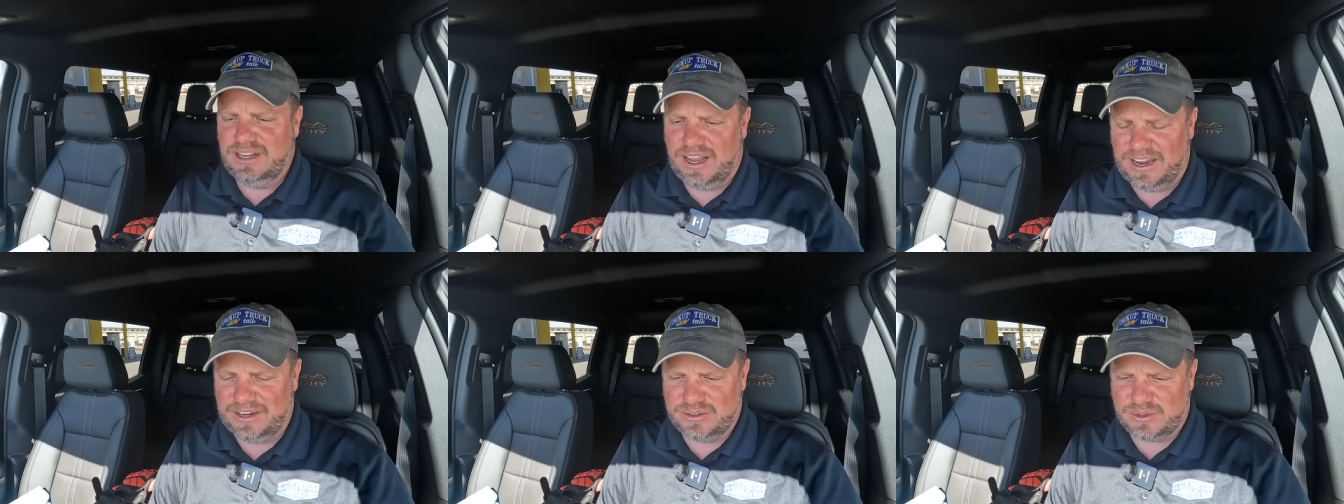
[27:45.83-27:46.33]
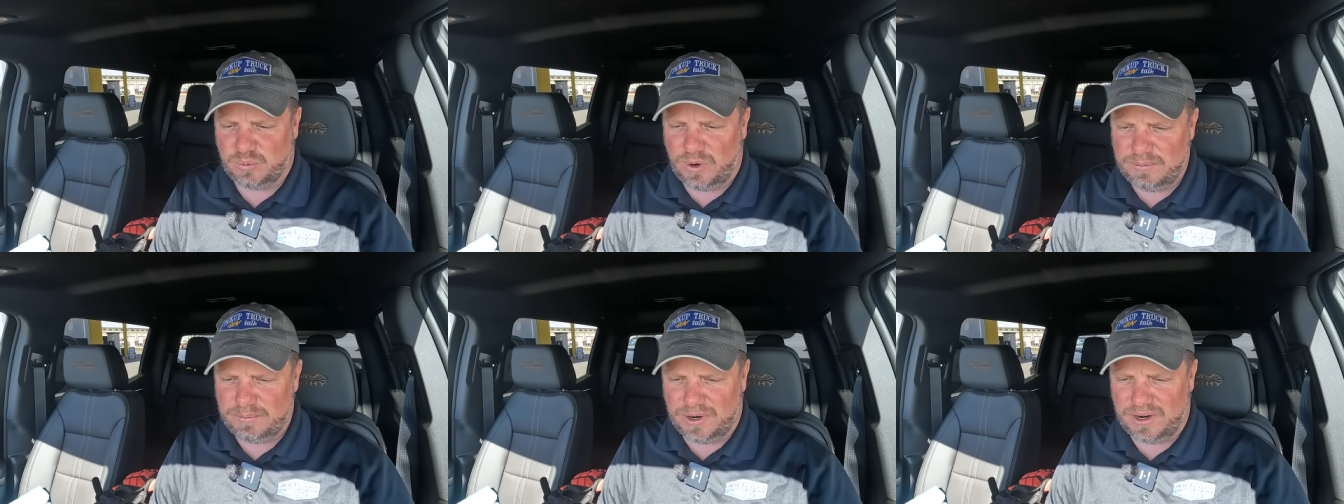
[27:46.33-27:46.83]
I used
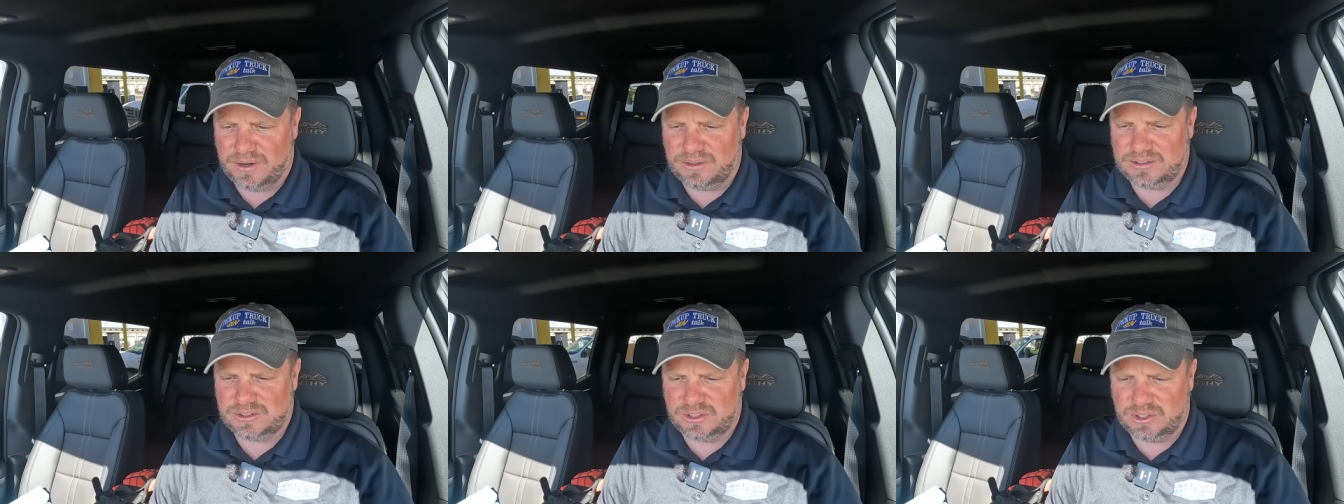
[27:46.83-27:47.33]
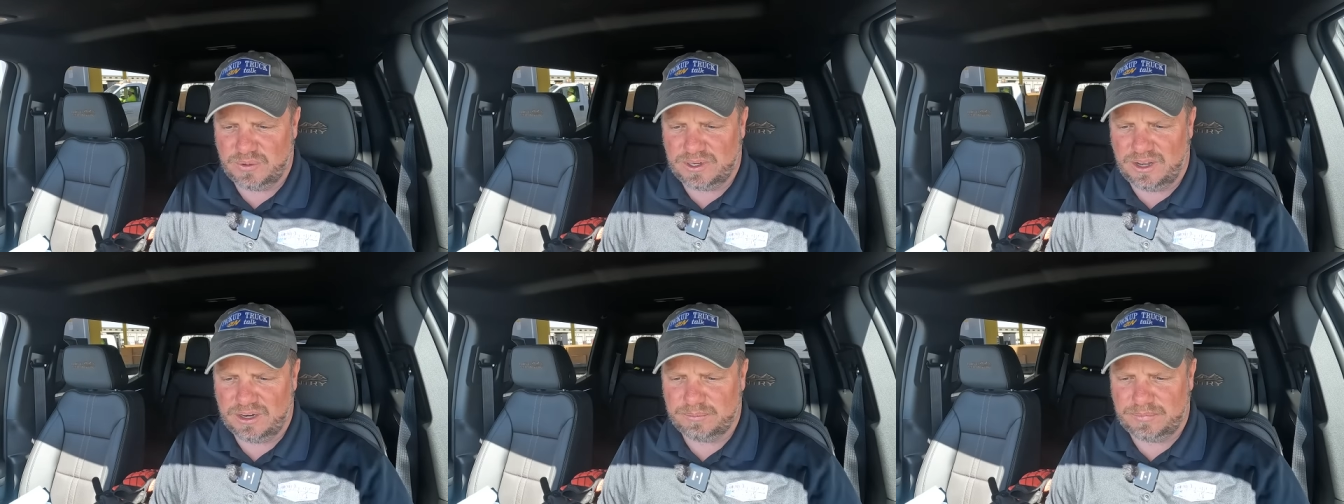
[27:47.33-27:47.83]
1 bar doing
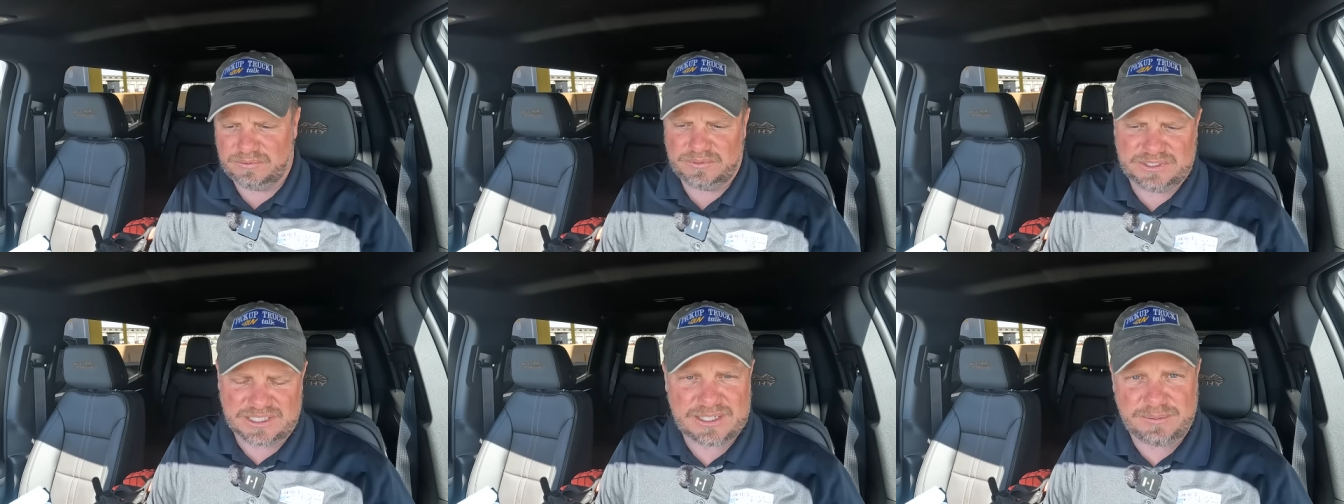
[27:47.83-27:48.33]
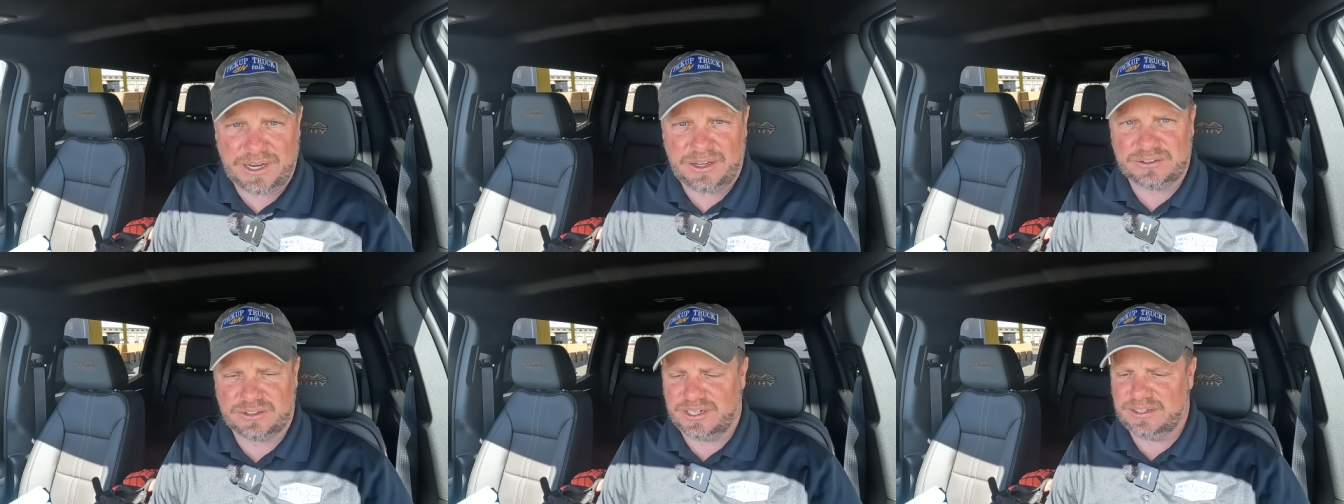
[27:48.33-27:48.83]
a 160
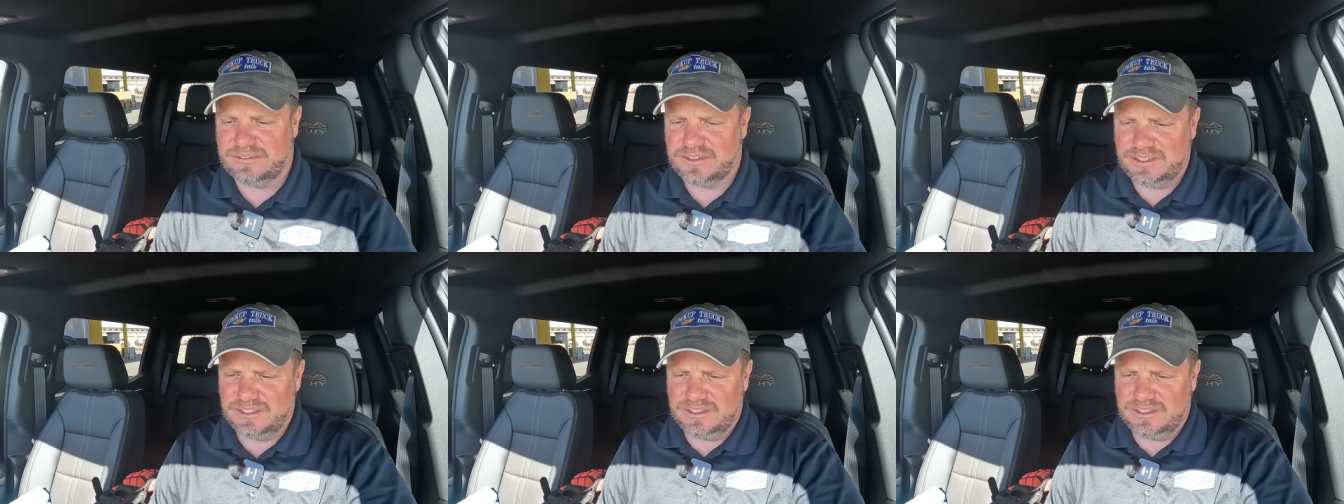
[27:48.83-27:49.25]
mile drive.